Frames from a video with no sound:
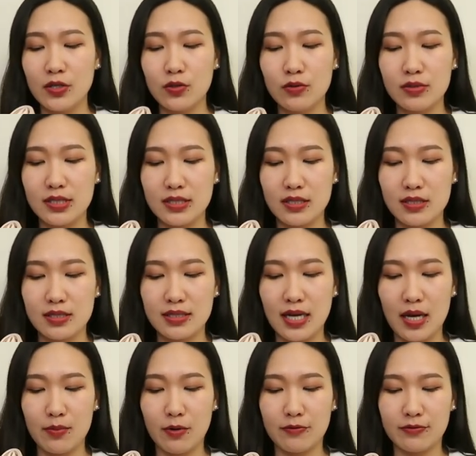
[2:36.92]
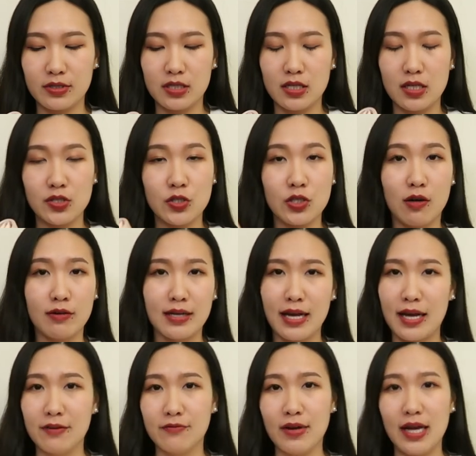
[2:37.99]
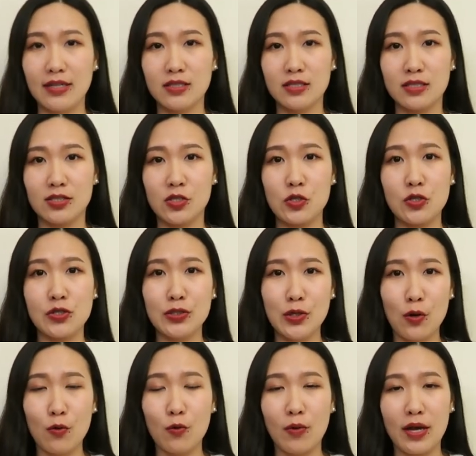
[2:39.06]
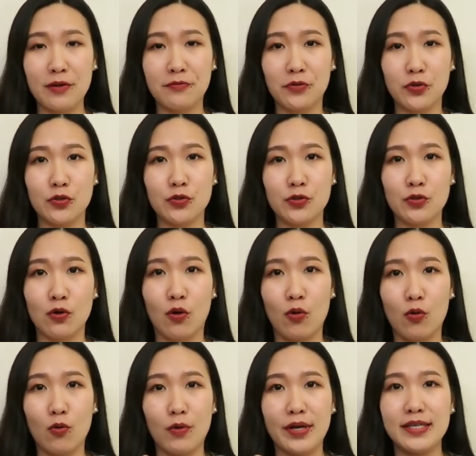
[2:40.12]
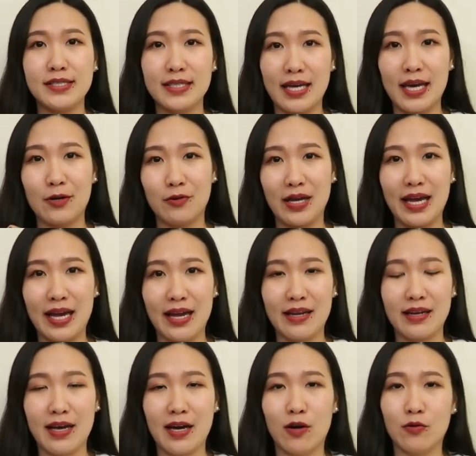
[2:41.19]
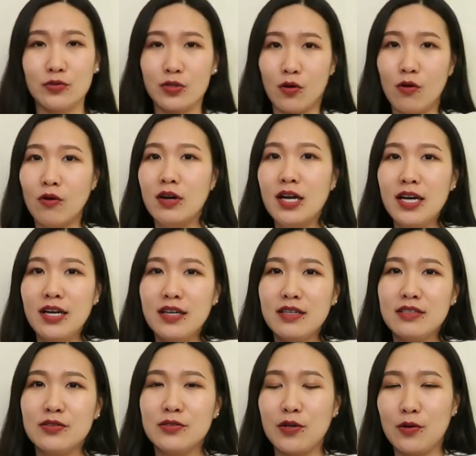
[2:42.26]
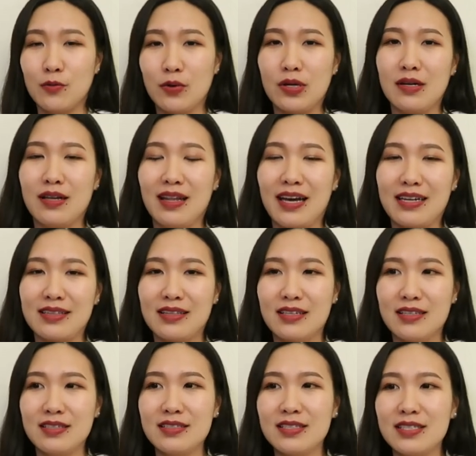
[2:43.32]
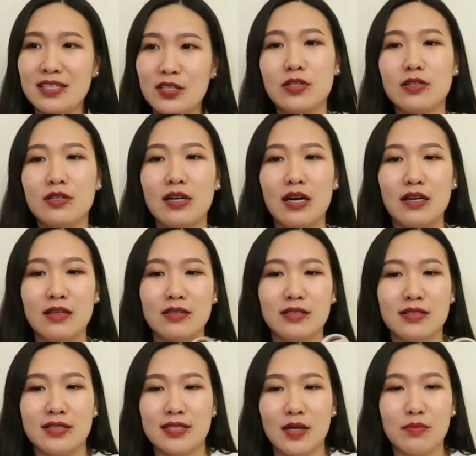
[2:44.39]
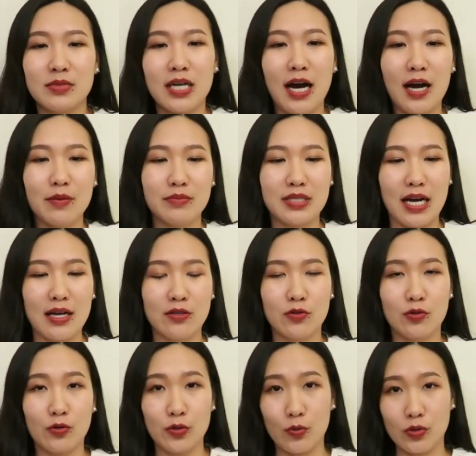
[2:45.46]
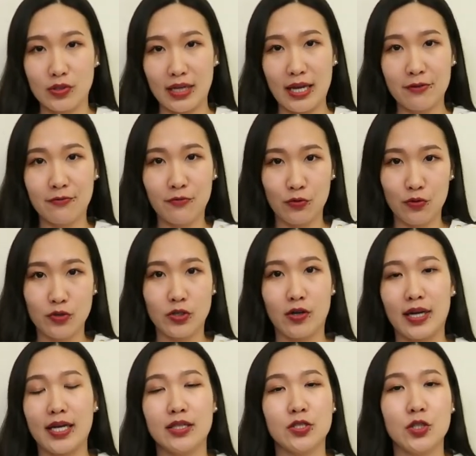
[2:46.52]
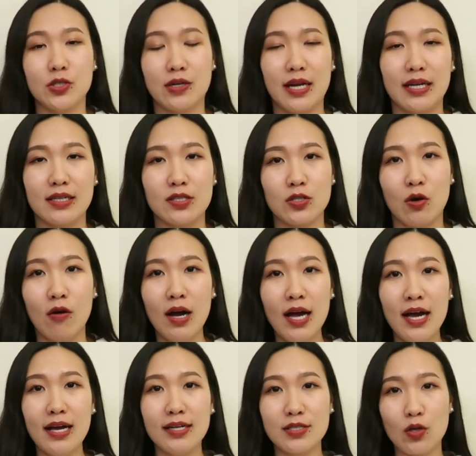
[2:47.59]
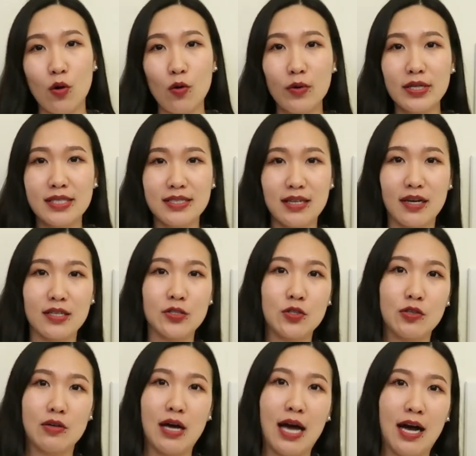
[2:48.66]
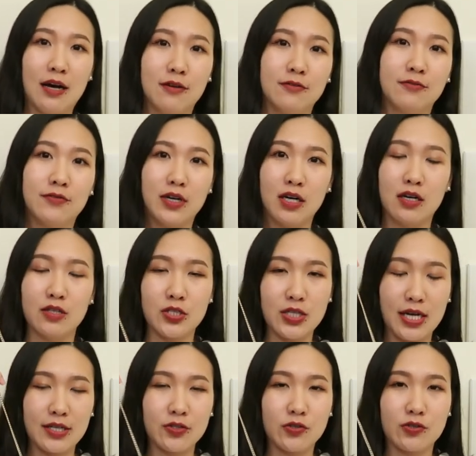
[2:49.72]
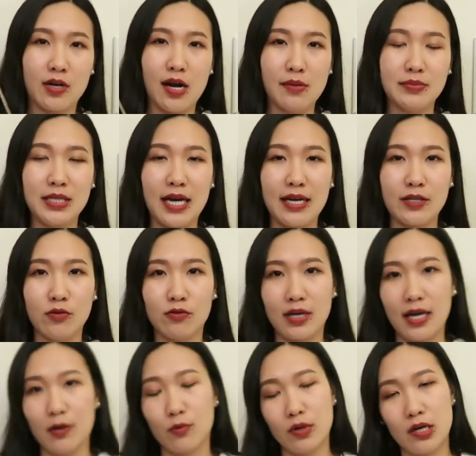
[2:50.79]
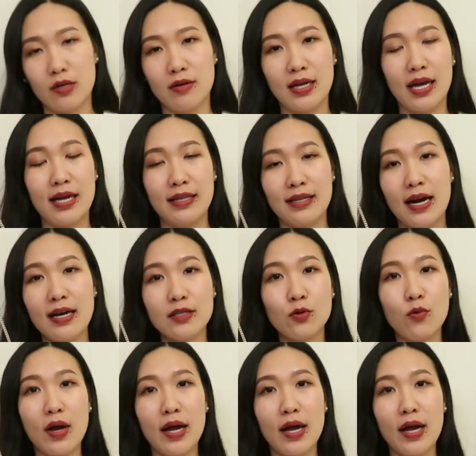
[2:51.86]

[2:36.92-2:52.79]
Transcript: use this type of clutch on an event there's no way for you to always carry it handheld or you know wear it like this there is sometime that you know you want to get food or get a drink so it's always nice to have a chain strap that you can wear it in other